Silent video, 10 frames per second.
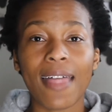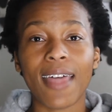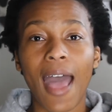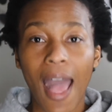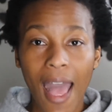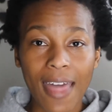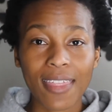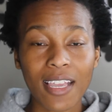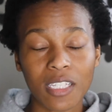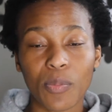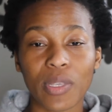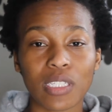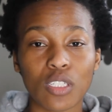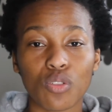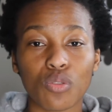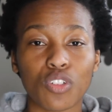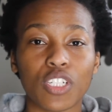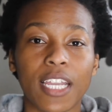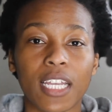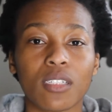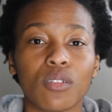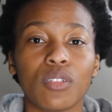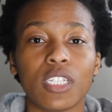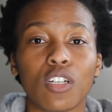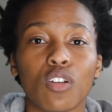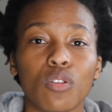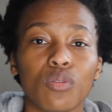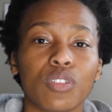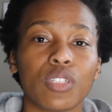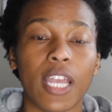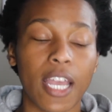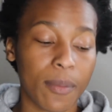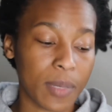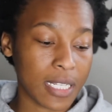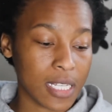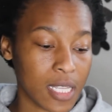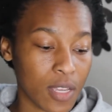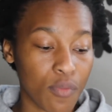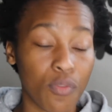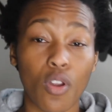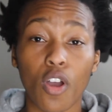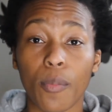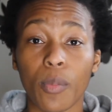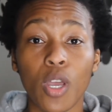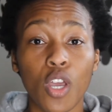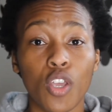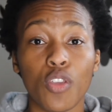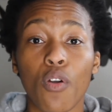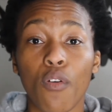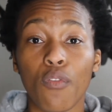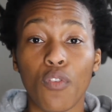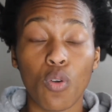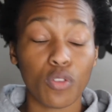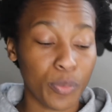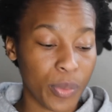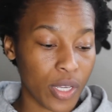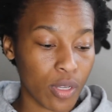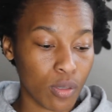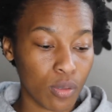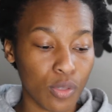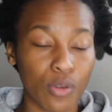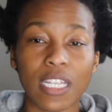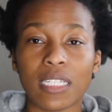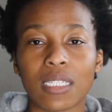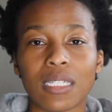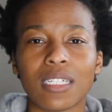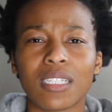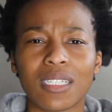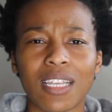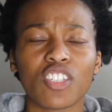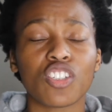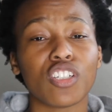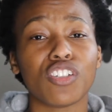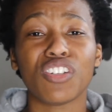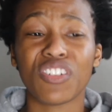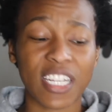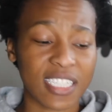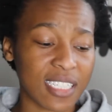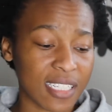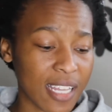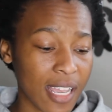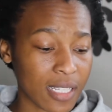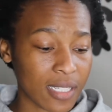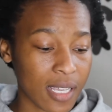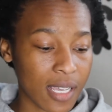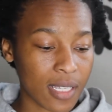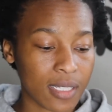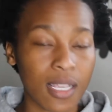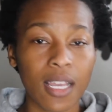The other expenses you could get could include anything from your phone bill, your internet, stationery rates and taxes,